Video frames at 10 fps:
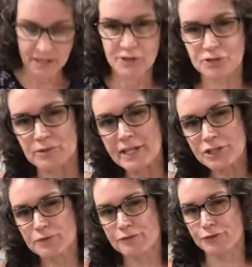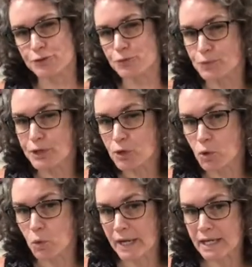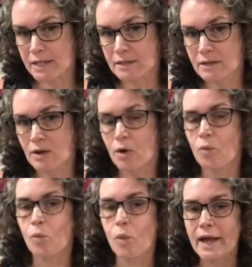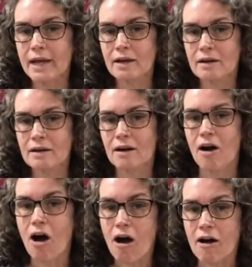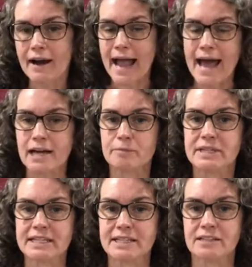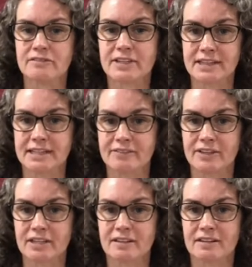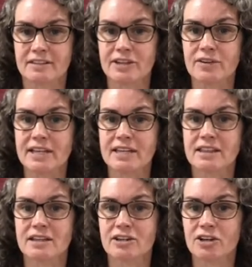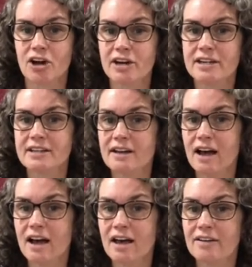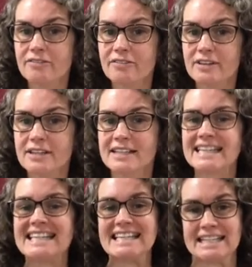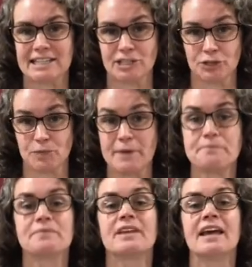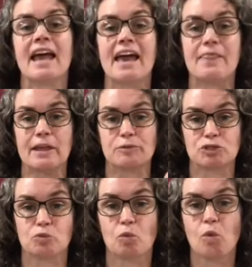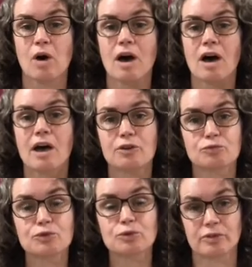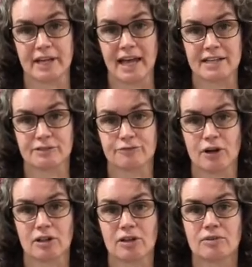So let's review real quick. Where are Adam and Eve living? They're in the Garden of Eden, you're right. And there was one rule they had to follow.